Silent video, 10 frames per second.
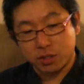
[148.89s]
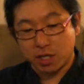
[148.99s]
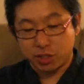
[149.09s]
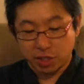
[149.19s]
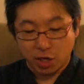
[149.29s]

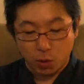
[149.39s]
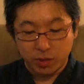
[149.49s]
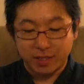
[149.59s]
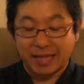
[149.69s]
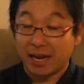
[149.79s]
stitching on
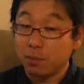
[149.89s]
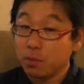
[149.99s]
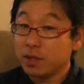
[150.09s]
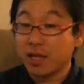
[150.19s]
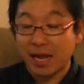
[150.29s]
the
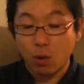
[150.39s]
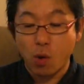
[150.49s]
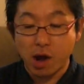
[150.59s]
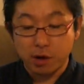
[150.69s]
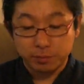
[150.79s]
denim that I
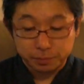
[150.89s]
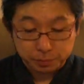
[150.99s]
wear.